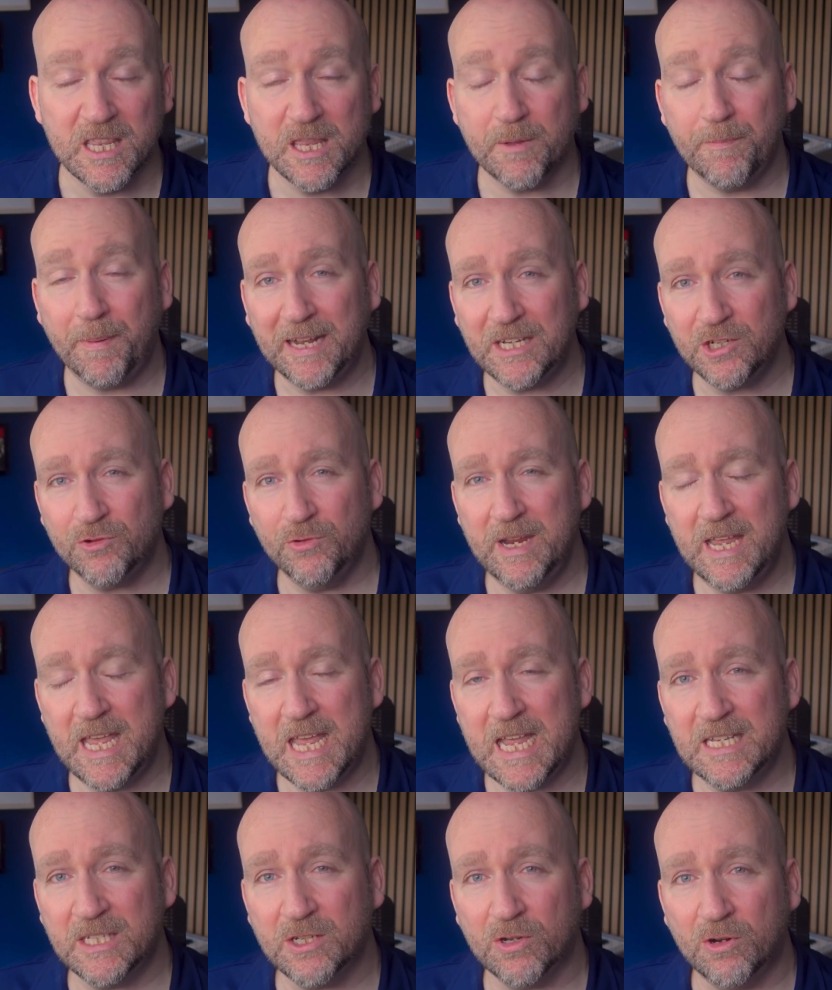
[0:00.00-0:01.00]
The battery
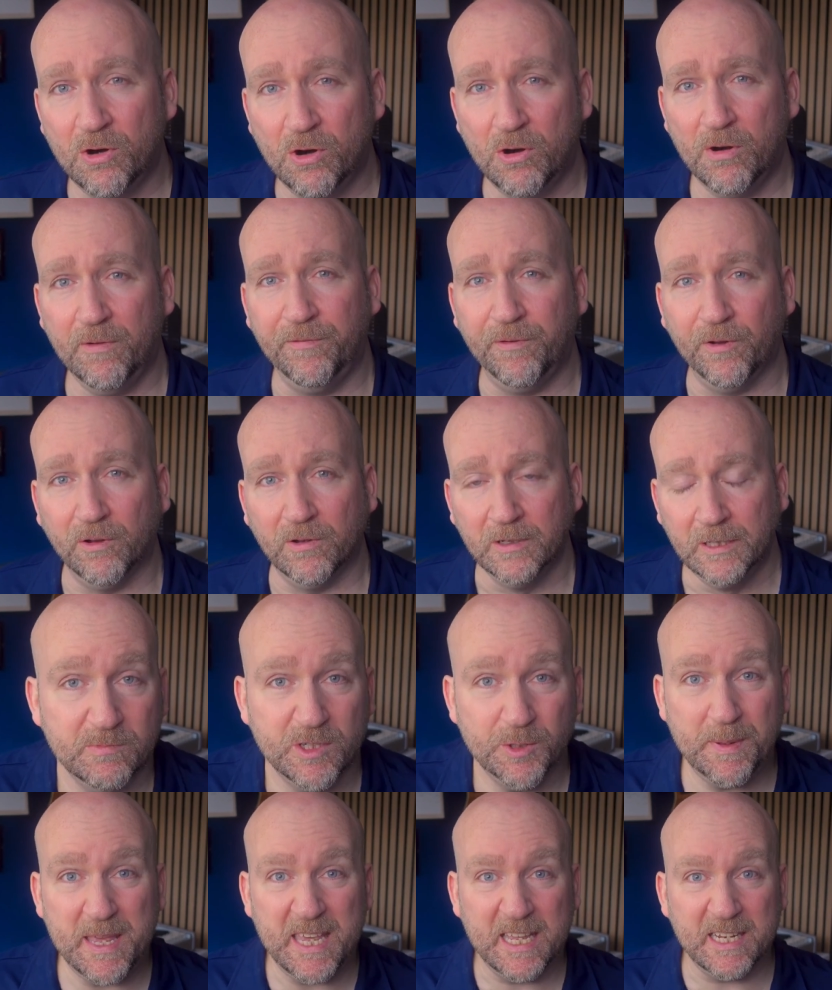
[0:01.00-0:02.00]
is awful.
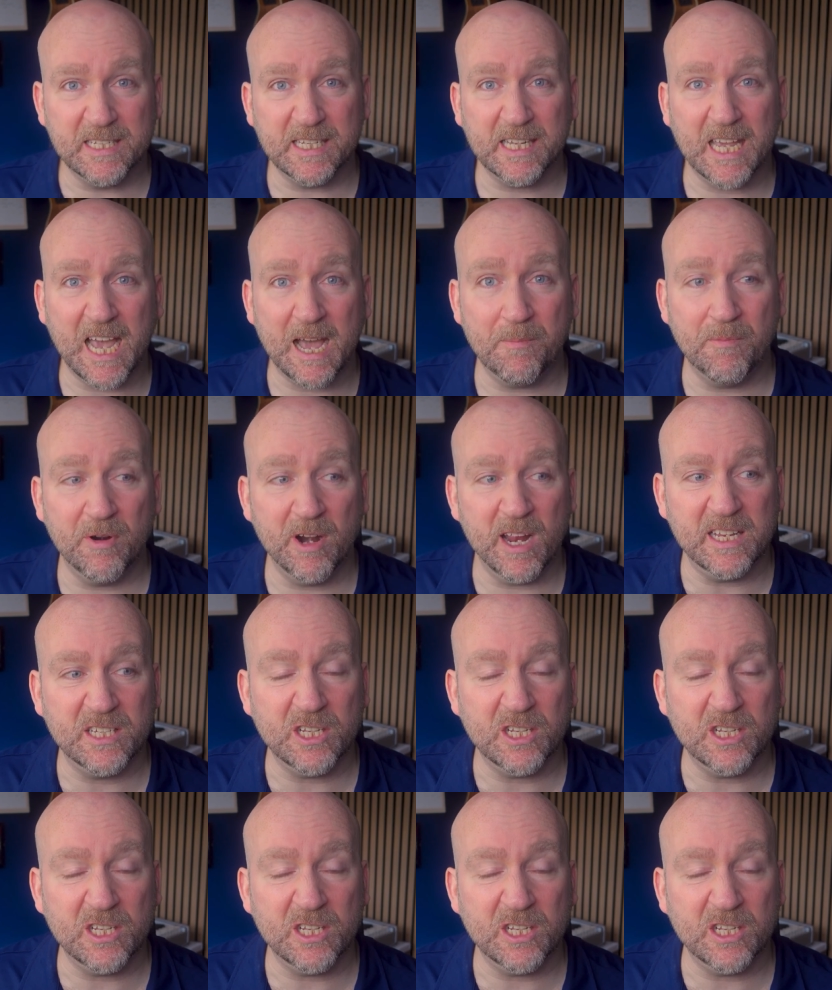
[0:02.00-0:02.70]
Speaking to camera